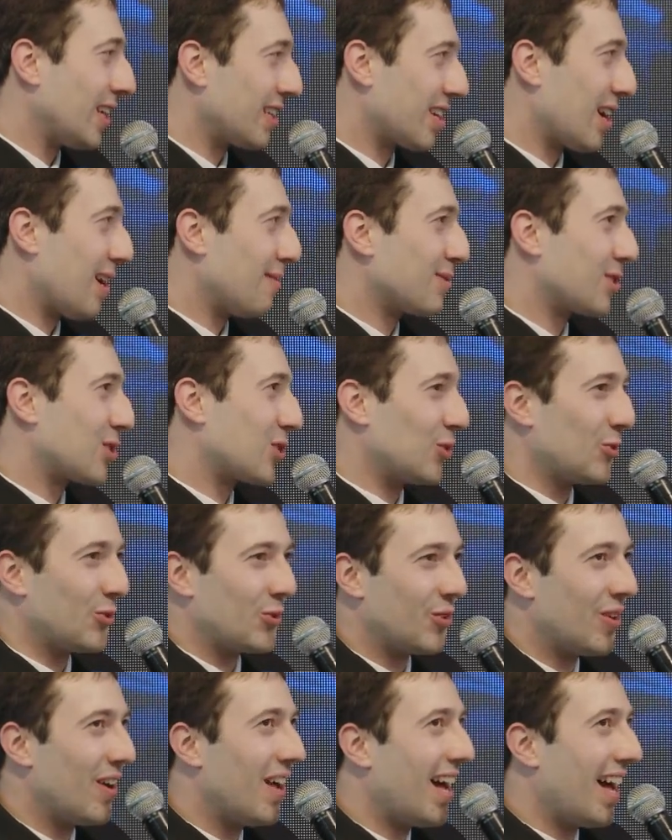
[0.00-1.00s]
it comes
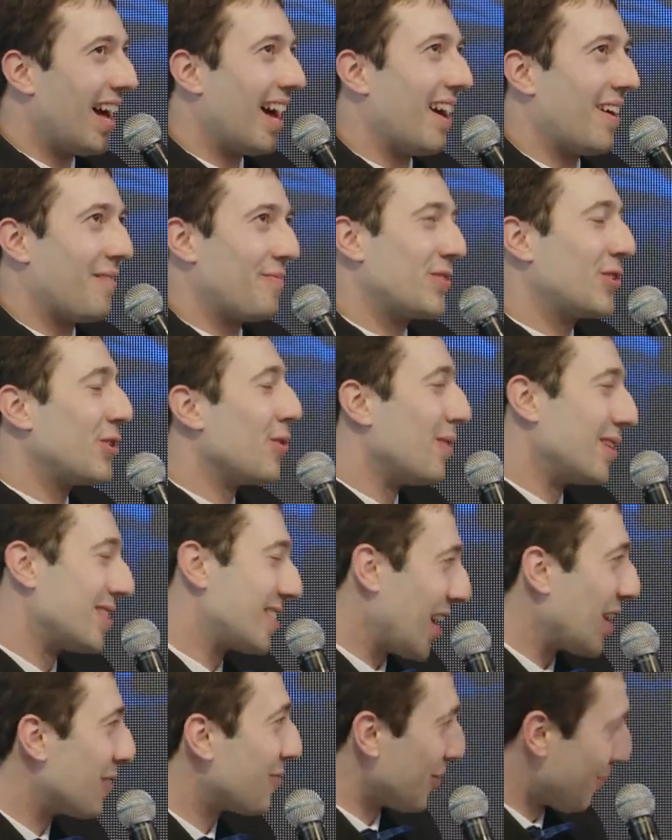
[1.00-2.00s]
to um,
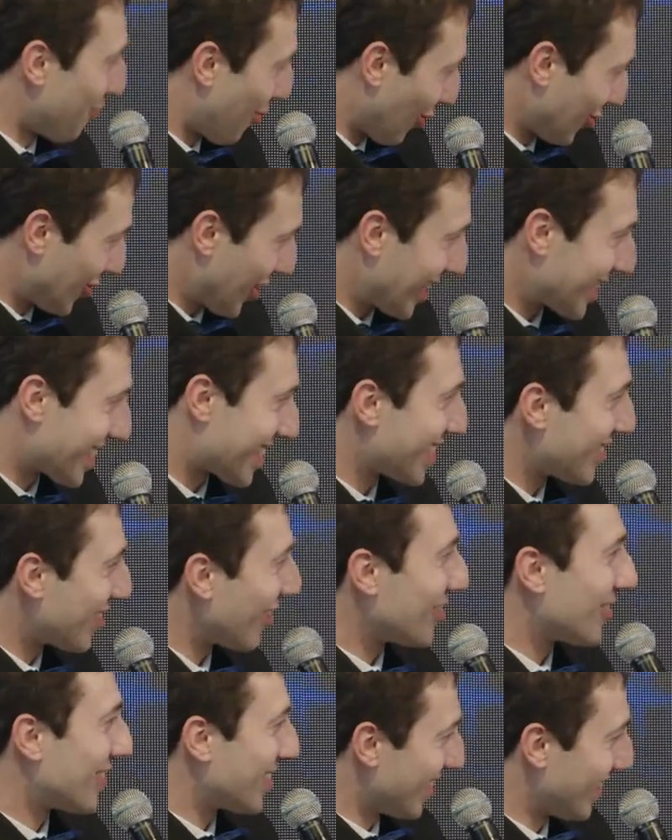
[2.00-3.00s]
human-centered projects,
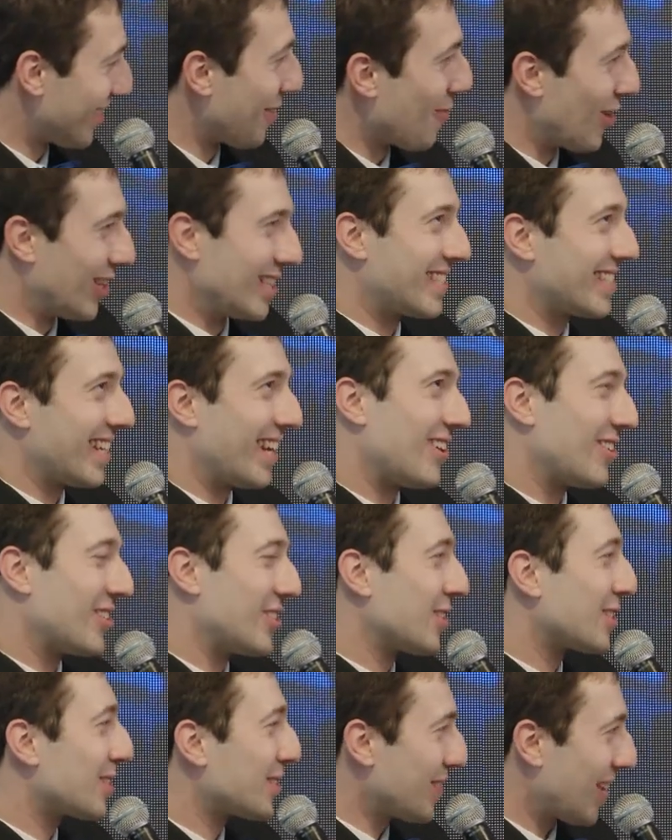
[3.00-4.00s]
not the ones that are
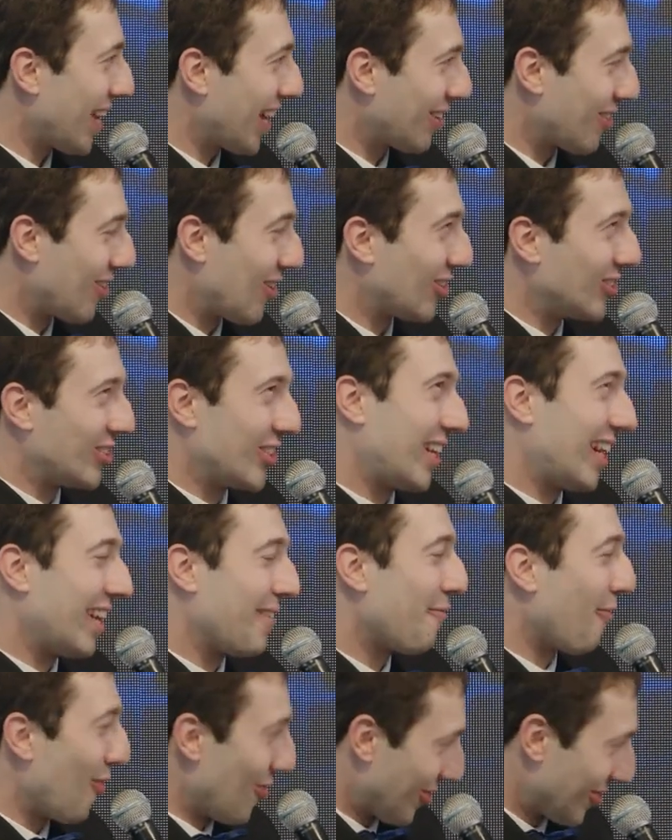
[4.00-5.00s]
just
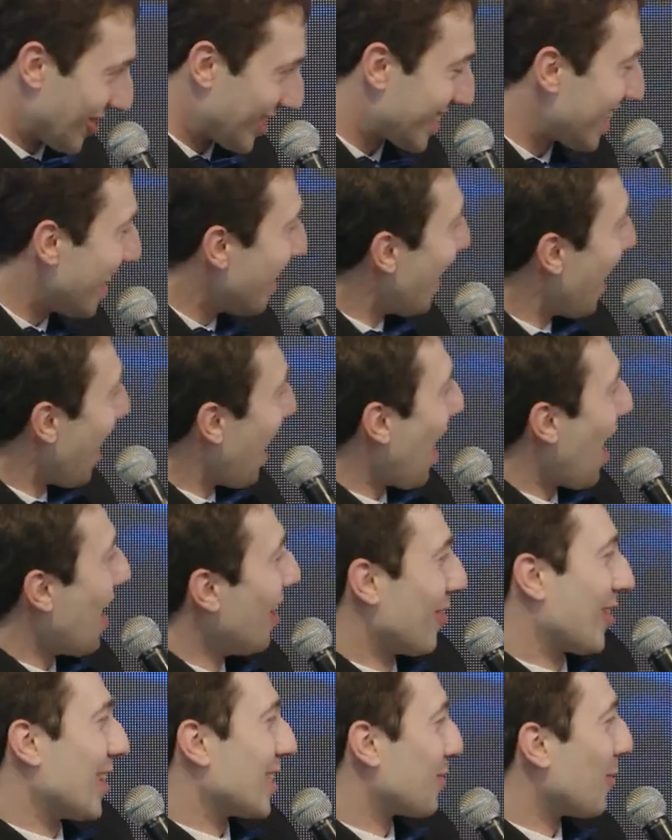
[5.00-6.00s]
ecologically focused.
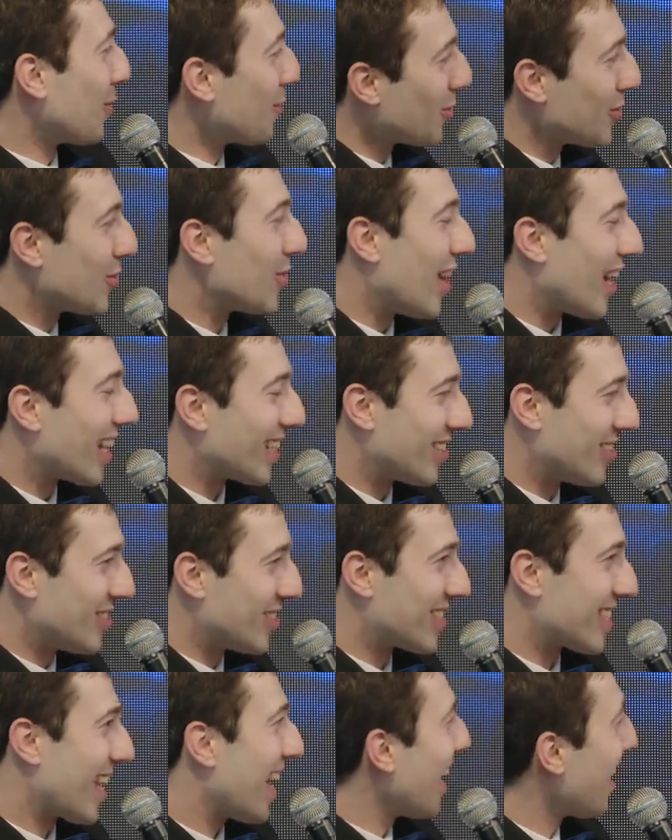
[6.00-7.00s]
Lukas, what would you like to
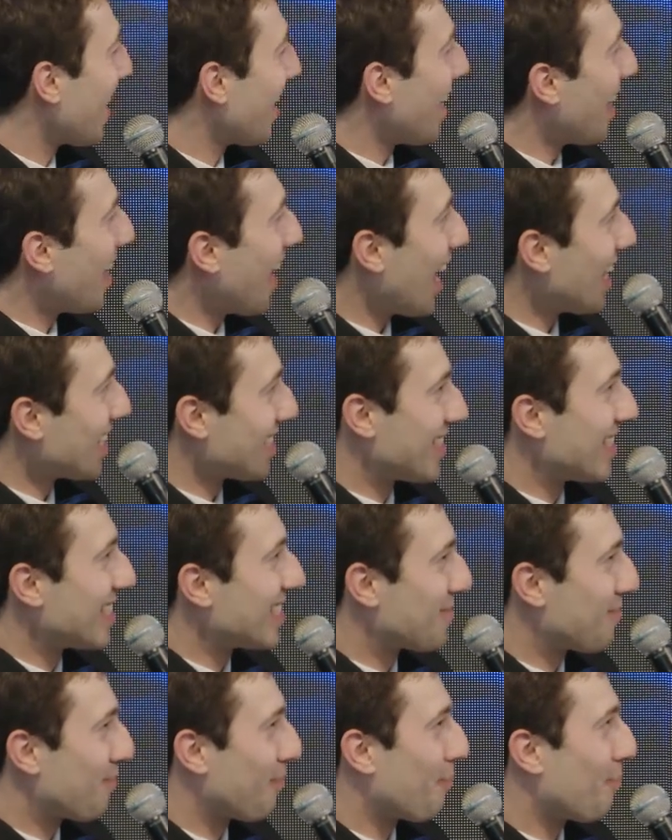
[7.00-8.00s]
say as
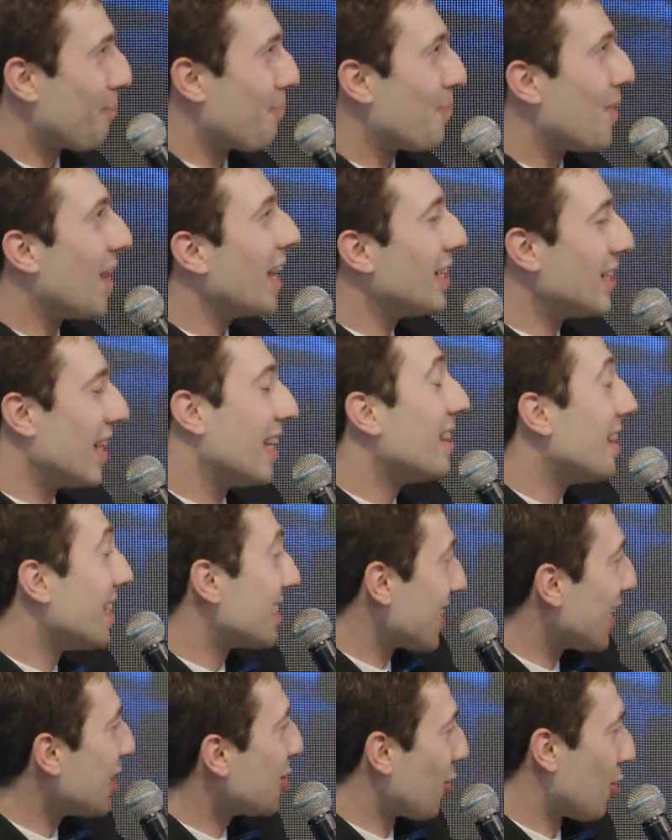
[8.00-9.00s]
this in, in
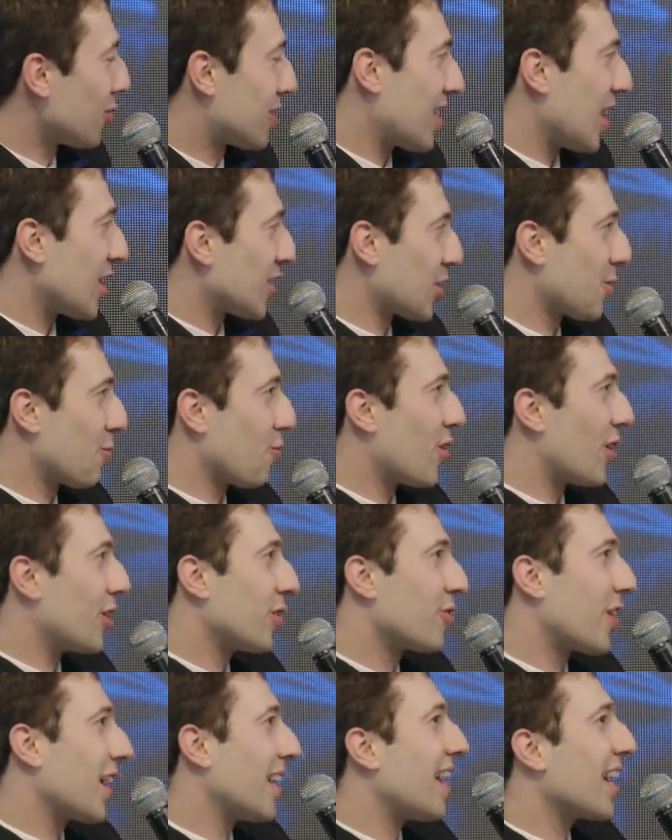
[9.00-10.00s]
this intro session where
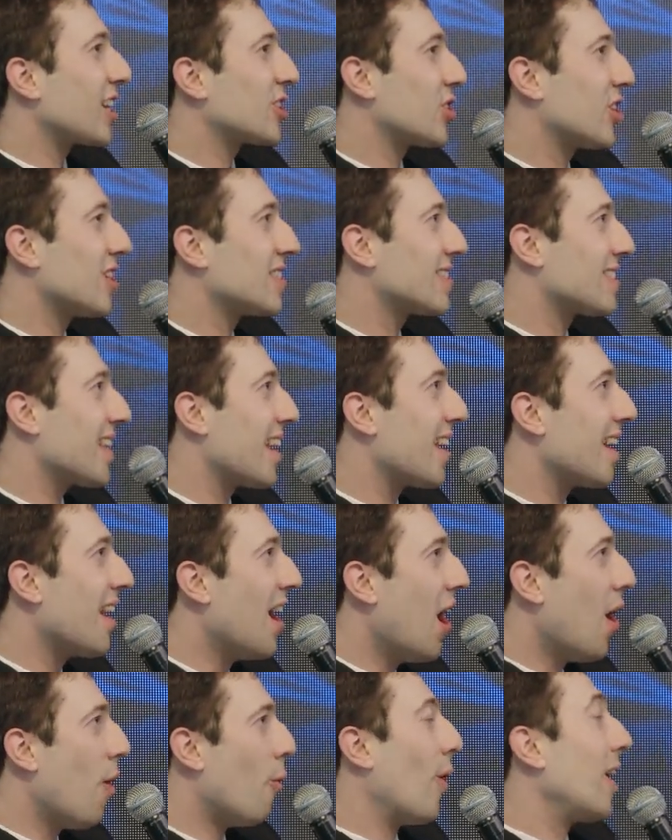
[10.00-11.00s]
you can actually say
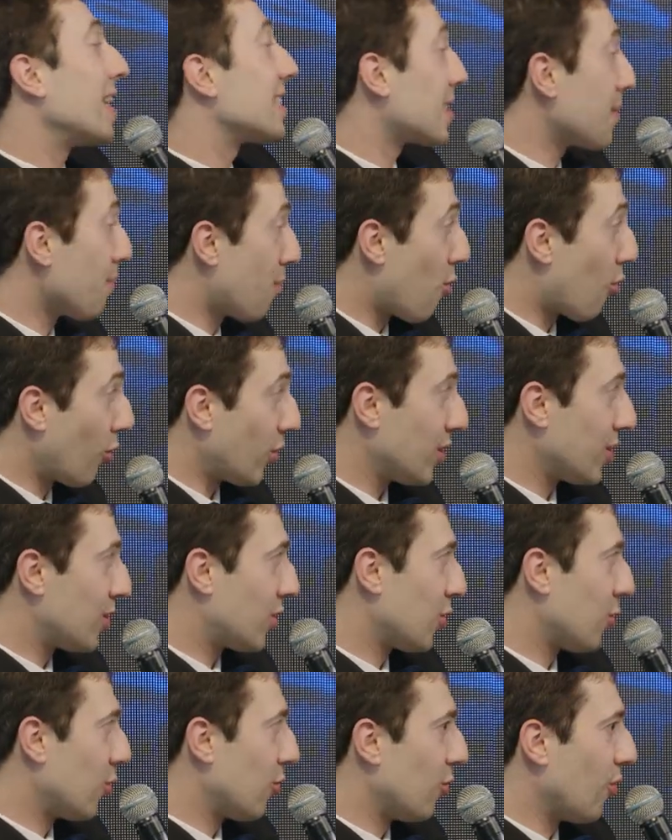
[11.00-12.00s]
why it's important
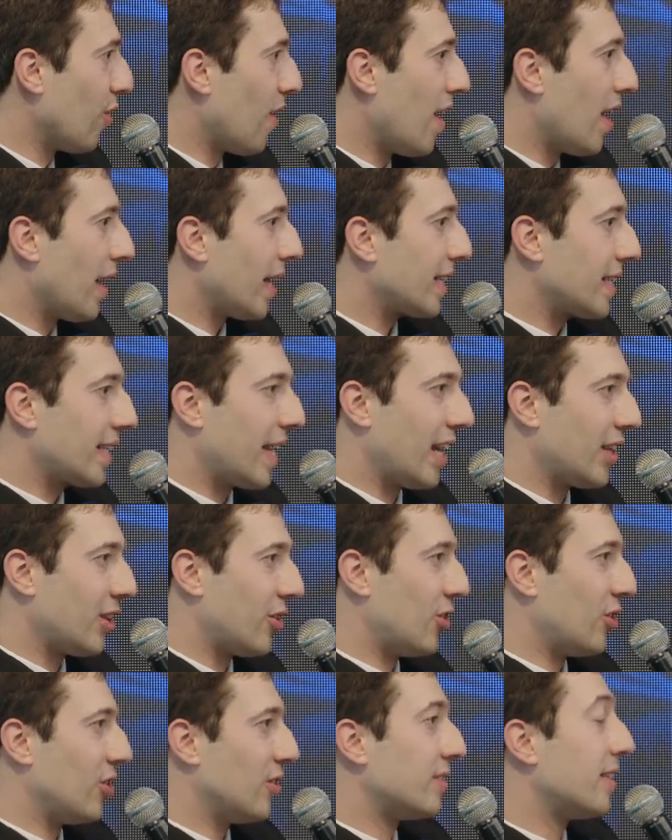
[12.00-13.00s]
to
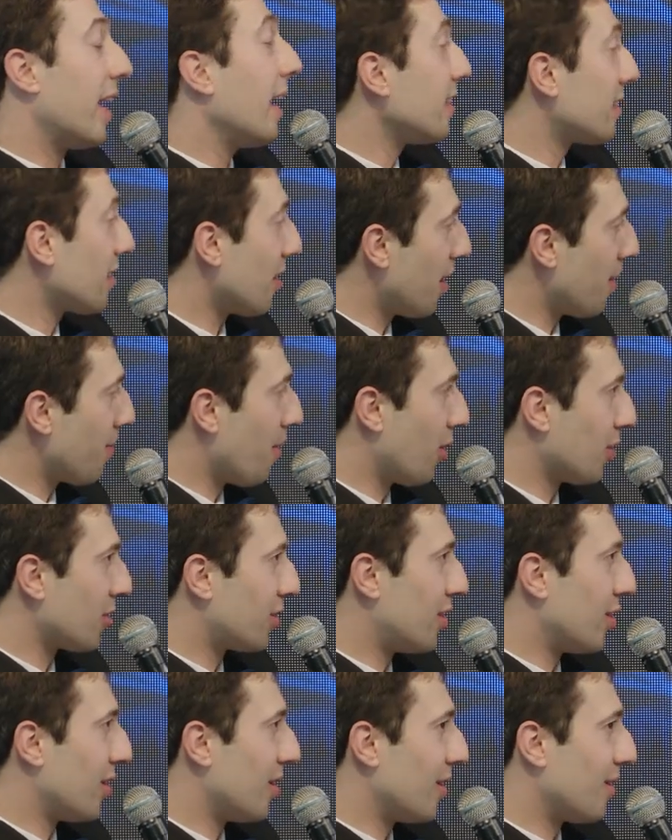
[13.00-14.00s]
gather data
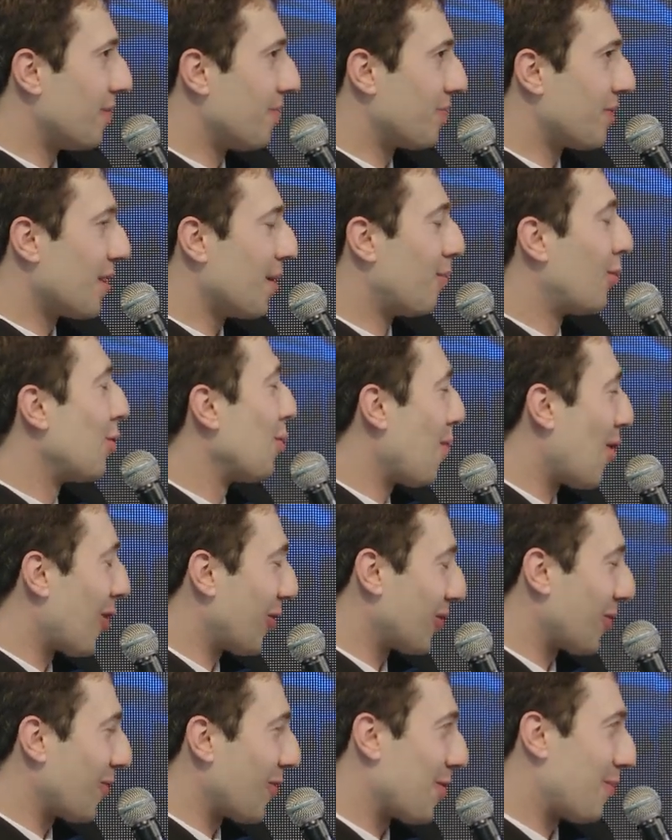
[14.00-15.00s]
about the blue
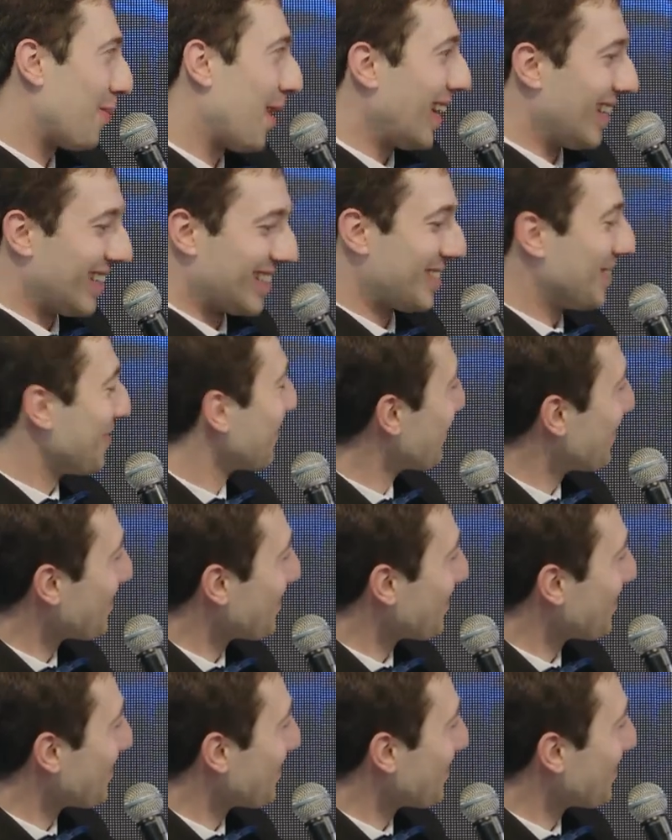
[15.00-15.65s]
part of our planet?